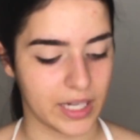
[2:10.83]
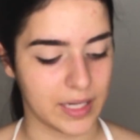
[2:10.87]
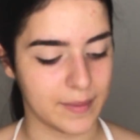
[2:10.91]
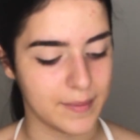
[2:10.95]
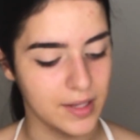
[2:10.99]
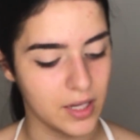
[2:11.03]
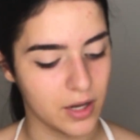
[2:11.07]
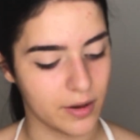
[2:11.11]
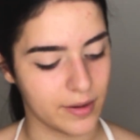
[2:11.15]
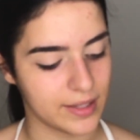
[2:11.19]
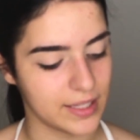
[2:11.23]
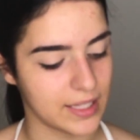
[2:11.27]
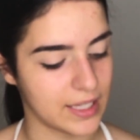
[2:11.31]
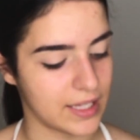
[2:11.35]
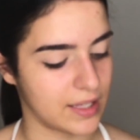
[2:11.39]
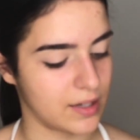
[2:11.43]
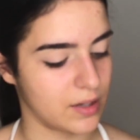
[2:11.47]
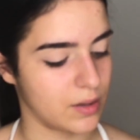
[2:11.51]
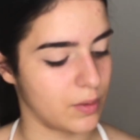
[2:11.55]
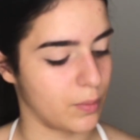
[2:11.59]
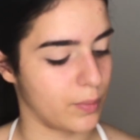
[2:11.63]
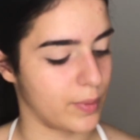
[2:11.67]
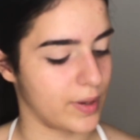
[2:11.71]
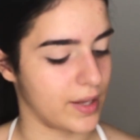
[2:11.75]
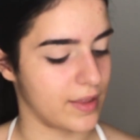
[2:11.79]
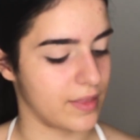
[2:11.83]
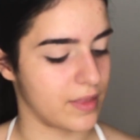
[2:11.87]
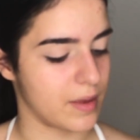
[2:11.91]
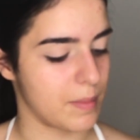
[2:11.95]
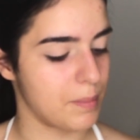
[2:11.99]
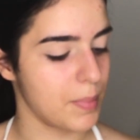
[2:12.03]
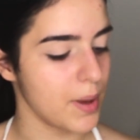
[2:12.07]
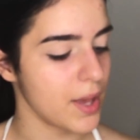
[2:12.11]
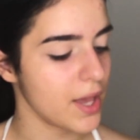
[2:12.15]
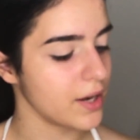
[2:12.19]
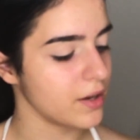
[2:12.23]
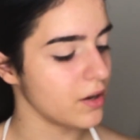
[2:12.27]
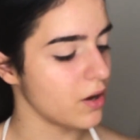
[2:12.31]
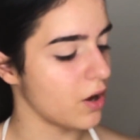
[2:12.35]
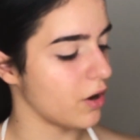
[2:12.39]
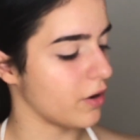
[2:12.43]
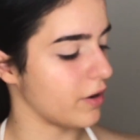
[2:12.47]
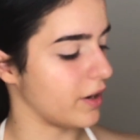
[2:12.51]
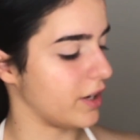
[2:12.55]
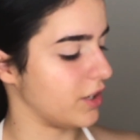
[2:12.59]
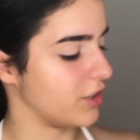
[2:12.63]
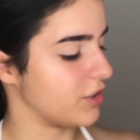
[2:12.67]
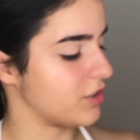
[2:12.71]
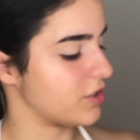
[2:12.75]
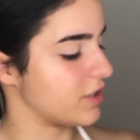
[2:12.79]
gonna be going in with Burnt
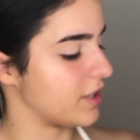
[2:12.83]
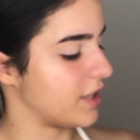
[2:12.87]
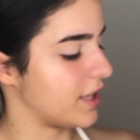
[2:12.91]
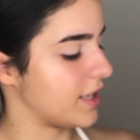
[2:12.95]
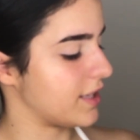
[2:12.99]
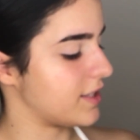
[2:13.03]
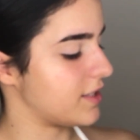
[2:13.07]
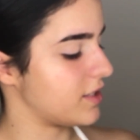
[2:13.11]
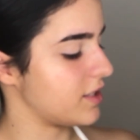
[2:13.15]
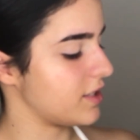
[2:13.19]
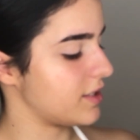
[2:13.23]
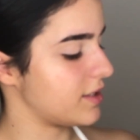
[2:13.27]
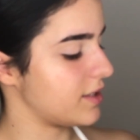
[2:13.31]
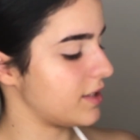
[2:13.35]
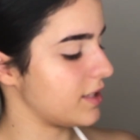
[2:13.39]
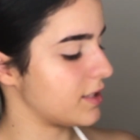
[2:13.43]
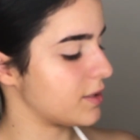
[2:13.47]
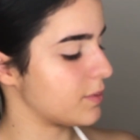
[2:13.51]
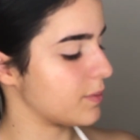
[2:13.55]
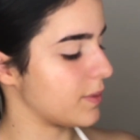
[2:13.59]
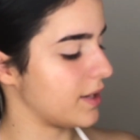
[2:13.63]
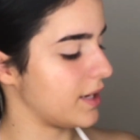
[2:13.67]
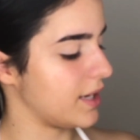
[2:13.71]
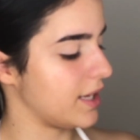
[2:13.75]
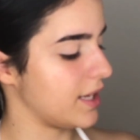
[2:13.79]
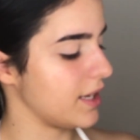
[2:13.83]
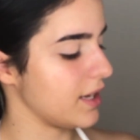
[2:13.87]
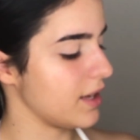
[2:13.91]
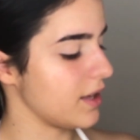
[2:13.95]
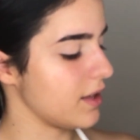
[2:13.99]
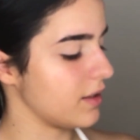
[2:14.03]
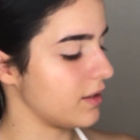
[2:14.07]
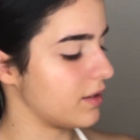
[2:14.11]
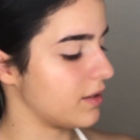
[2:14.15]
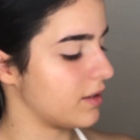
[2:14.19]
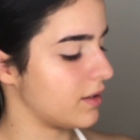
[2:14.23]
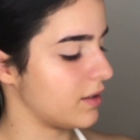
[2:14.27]
Orange. So that's just this one here.